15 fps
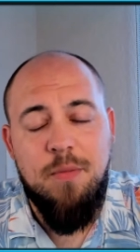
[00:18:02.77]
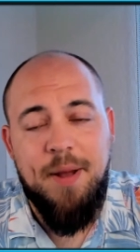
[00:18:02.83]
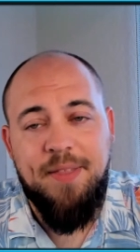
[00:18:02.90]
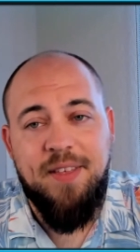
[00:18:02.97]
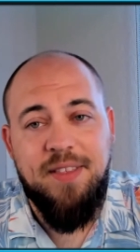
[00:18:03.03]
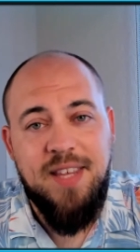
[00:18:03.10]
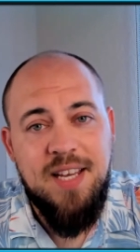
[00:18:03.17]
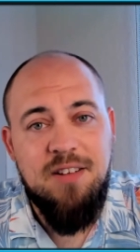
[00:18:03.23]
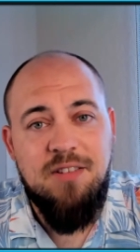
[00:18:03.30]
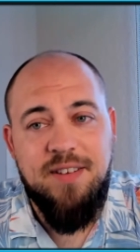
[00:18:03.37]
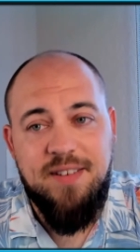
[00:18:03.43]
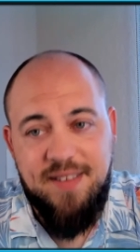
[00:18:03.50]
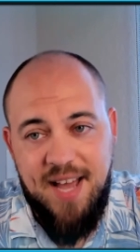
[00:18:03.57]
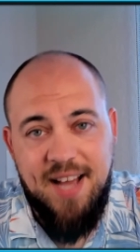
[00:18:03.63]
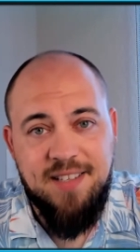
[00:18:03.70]
to talk to about the
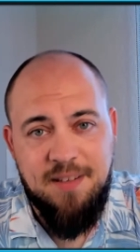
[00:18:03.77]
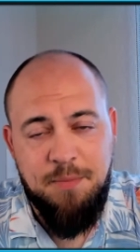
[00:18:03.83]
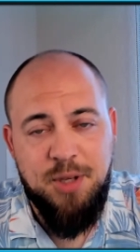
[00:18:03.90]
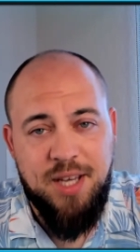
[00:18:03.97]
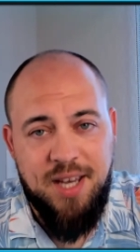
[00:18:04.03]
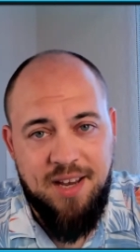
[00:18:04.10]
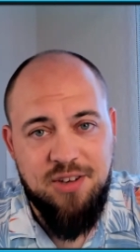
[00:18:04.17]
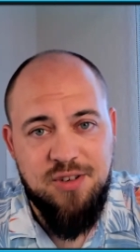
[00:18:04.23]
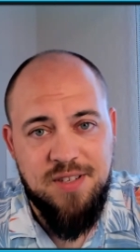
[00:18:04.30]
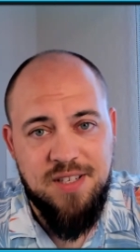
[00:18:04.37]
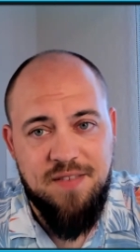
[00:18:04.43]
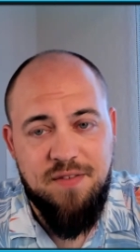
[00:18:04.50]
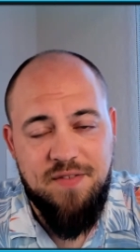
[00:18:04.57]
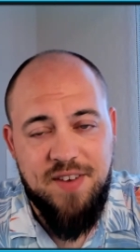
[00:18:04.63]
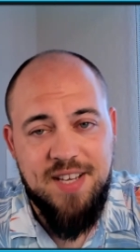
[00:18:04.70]
legal and tax
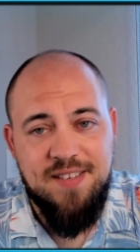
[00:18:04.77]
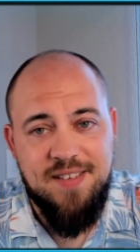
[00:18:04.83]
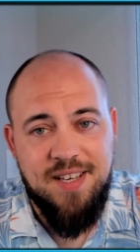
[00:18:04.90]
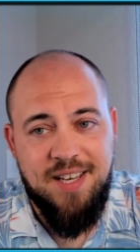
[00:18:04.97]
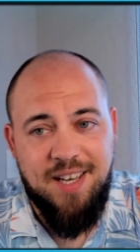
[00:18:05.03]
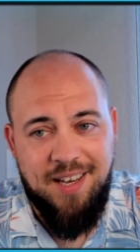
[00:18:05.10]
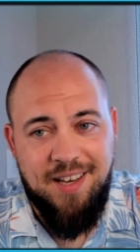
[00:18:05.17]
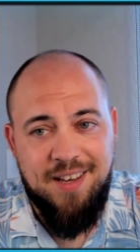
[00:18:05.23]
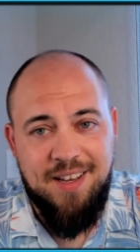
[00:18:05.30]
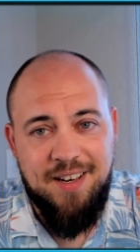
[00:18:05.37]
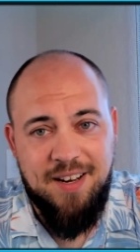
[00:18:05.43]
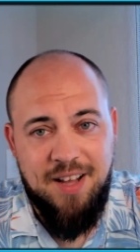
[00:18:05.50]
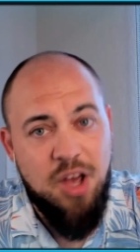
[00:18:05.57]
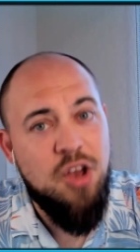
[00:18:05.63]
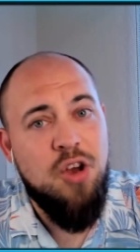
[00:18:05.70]
implications of investing
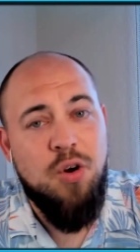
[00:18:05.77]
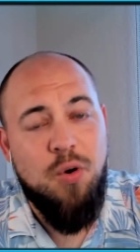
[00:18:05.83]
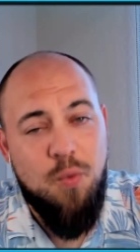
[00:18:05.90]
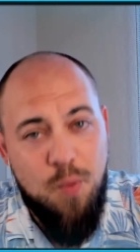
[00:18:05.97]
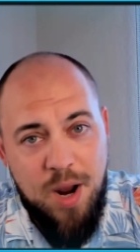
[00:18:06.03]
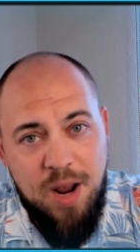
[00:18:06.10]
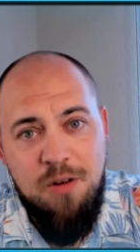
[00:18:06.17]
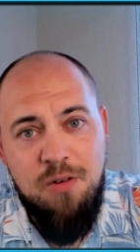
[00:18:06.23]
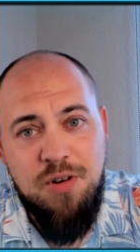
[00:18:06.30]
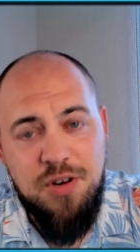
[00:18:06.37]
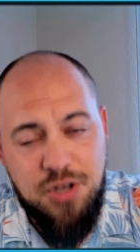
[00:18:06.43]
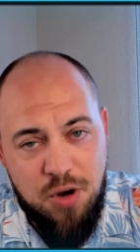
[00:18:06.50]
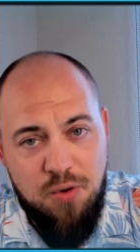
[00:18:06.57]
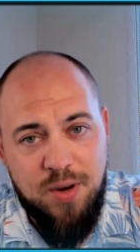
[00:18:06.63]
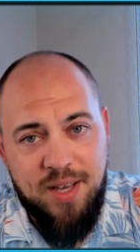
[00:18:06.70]
in
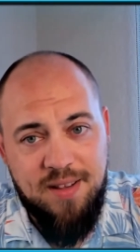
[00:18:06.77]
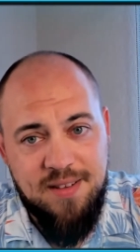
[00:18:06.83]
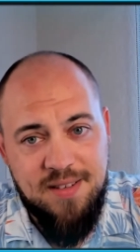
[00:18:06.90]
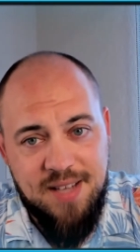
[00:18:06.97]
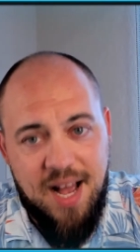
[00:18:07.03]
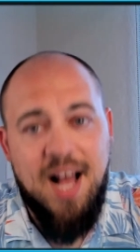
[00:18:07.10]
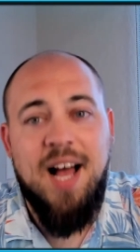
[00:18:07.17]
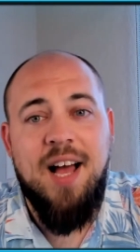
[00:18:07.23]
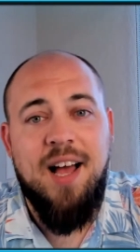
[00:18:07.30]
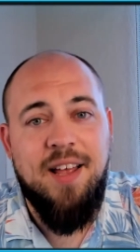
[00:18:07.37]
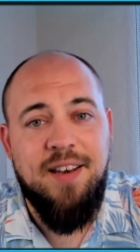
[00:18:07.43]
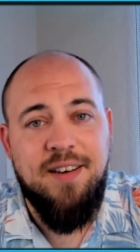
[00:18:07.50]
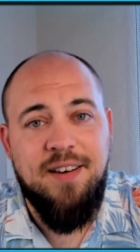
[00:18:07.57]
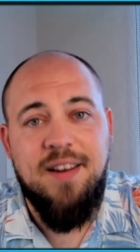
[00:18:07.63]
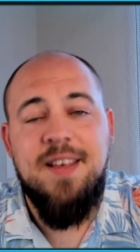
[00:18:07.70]
weird tokens
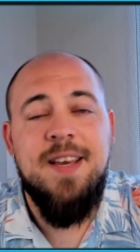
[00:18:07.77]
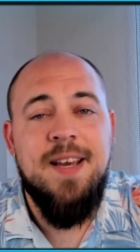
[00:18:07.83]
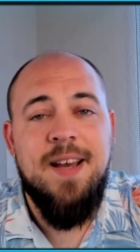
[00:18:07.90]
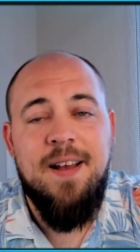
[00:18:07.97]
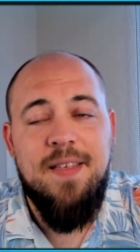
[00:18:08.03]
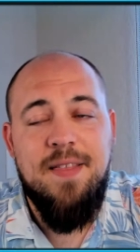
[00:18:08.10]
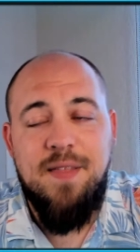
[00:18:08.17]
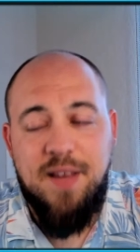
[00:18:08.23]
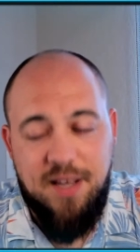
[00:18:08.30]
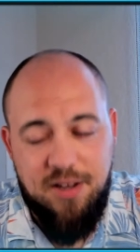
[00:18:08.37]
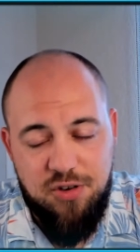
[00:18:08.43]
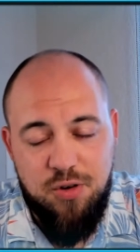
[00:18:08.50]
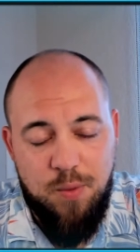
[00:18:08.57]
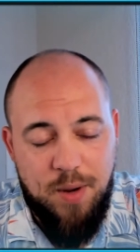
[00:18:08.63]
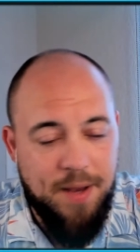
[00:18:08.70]
on
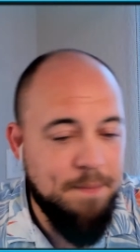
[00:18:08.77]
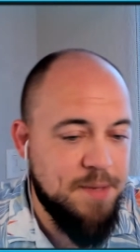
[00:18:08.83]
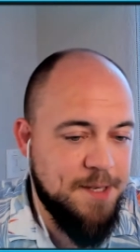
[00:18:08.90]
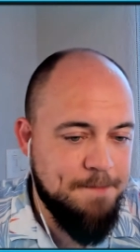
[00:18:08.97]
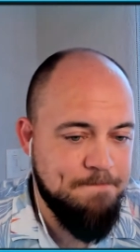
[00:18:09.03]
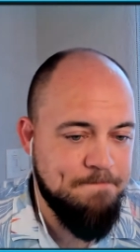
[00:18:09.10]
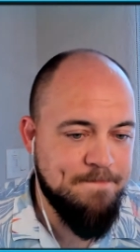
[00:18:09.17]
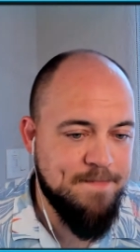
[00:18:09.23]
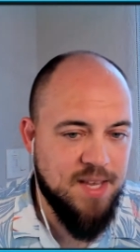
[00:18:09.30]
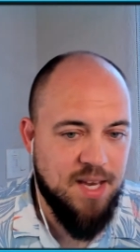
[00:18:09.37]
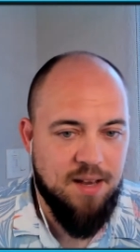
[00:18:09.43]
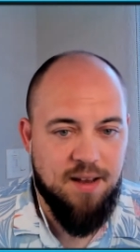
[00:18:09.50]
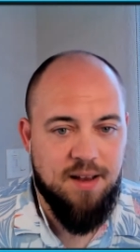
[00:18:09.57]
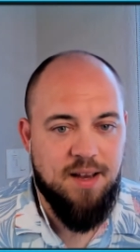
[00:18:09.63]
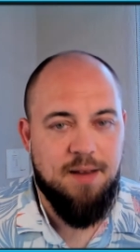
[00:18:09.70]
the interwebs.
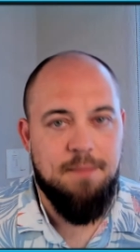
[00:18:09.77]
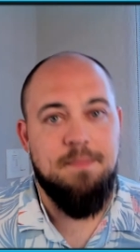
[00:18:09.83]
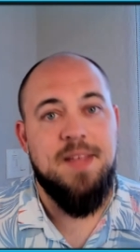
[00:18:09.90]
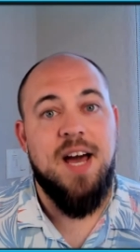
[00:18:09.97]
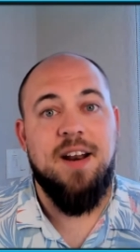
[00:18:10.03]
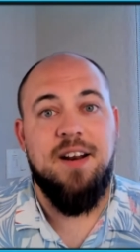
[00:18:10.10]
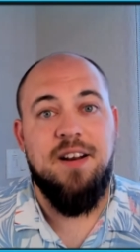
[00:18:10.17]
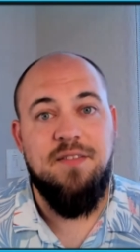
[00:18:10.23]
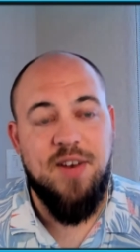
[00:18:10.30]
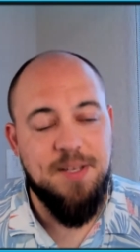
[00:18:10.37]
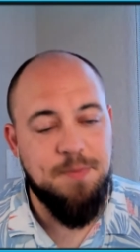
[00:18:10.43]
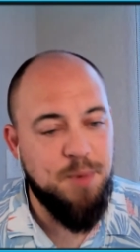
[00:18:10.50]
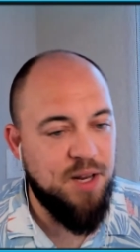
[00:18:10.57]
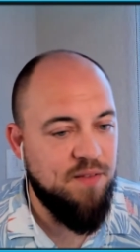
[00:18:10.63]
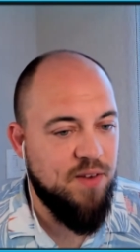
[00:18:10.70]
I'm not
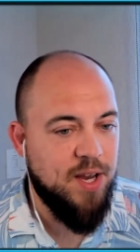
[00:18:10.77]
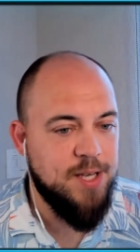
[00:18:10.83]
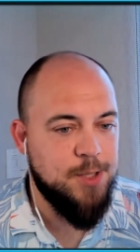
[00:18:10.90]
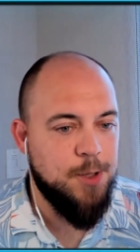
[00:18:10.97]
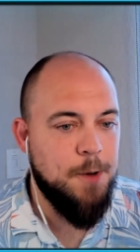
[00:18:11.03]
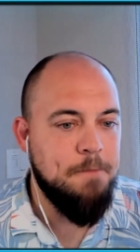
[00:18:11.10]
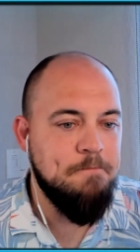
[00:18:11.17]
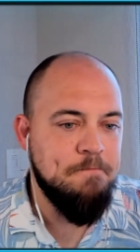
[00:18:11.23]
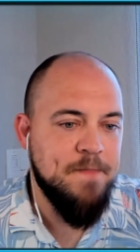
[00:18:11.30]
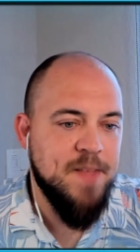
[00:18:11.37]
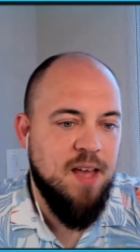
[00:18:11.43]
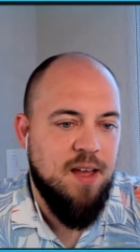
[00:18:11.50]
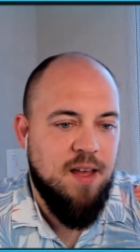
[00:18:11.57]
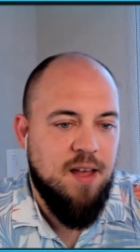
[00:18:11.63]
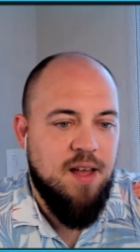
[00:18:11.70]
an investment advisor.
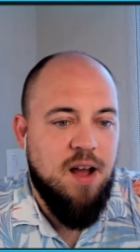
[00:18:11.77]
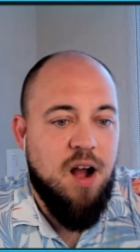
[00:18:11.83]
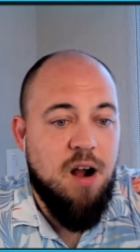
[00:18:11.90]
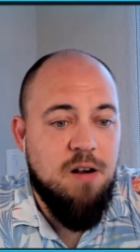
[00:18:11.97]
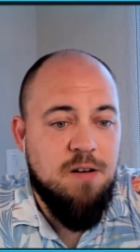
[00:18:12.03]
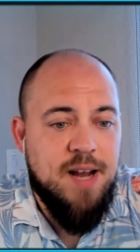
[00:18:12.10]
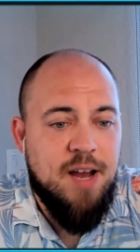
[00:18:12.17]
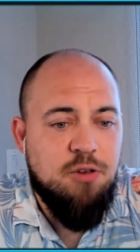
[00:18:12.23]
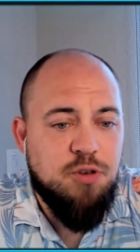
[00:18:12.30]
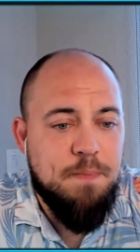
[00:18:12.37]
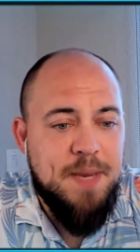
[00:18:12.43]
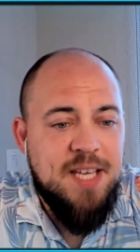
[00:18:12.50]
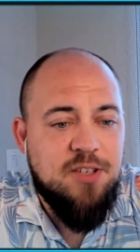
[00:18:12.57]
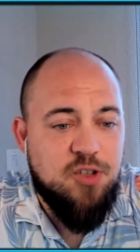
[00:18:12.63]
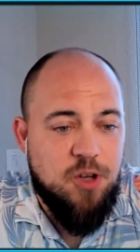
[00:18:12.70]

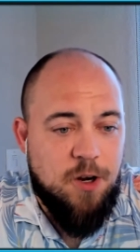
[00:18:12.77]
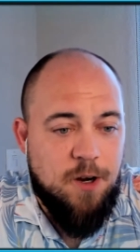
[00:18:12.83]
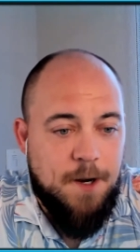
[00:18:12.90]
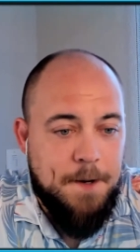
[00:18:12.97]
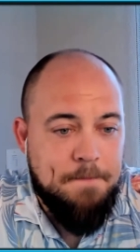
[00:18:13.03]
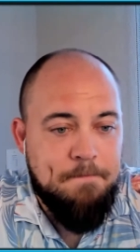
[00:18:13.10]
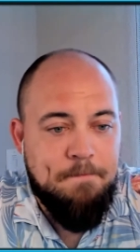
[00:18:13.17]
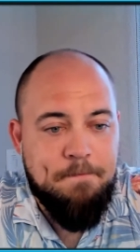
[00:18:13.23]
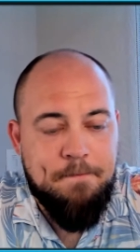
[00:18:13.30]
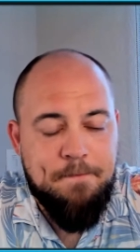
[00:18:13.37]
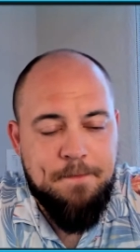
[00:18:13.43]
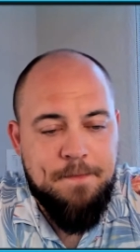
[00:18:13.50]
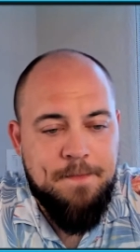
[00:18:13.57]
Arnout Meester. I'm